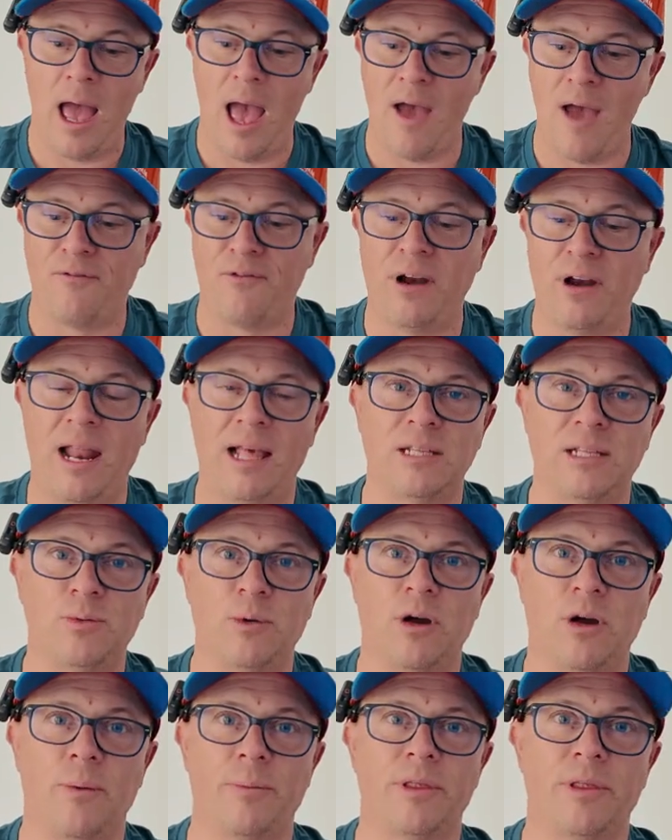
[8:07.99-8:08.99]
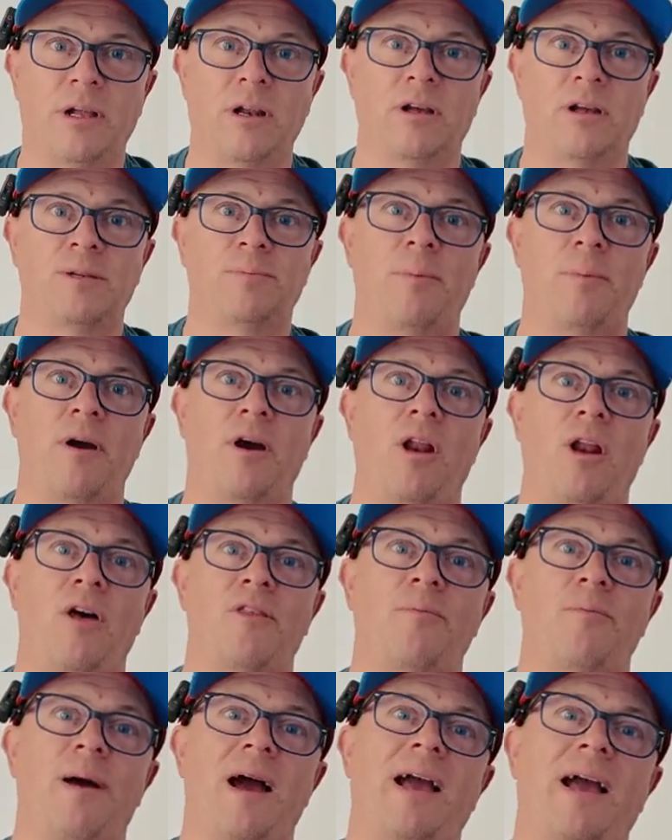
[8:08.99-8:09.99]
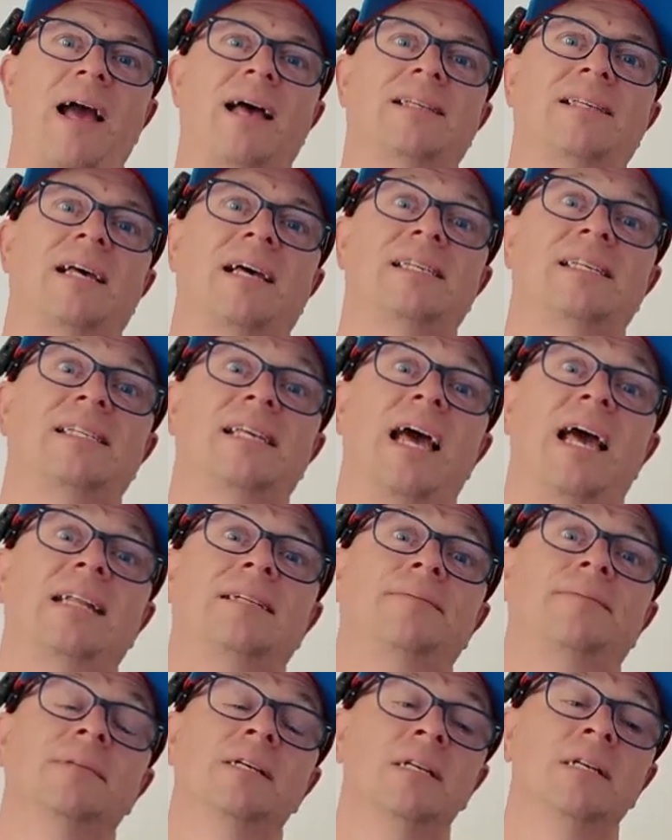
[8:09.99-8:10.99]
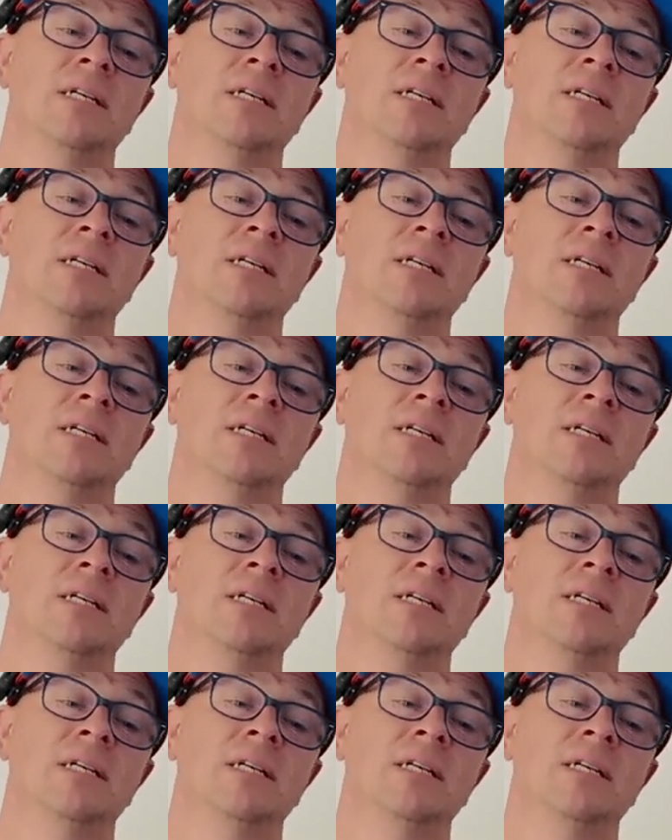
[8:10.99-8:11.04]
Every lens will come with a cloth bag, as I said.